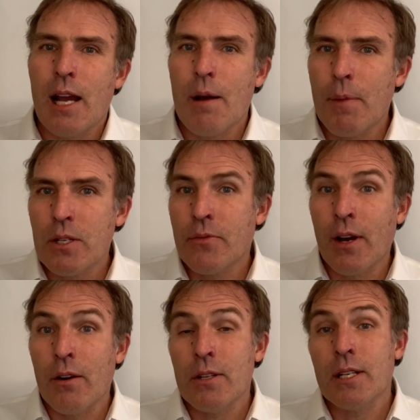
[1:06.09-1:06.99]
how much
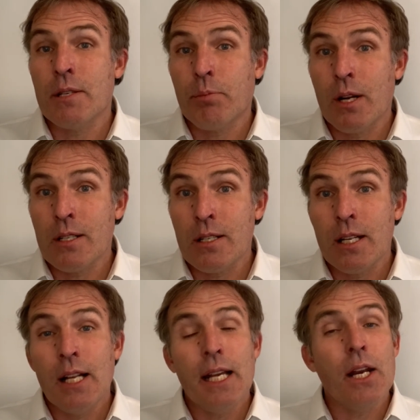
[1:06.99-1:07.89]
virus is present
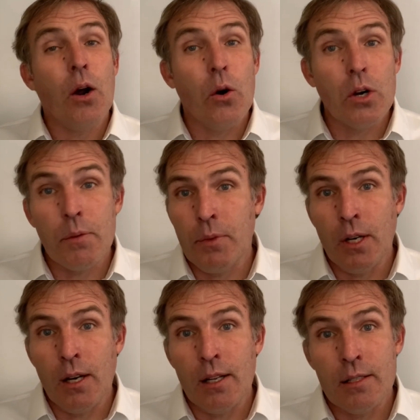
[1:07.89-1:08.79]
in whole
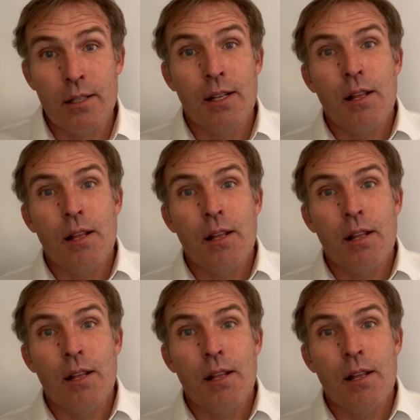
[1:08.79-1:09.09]
communities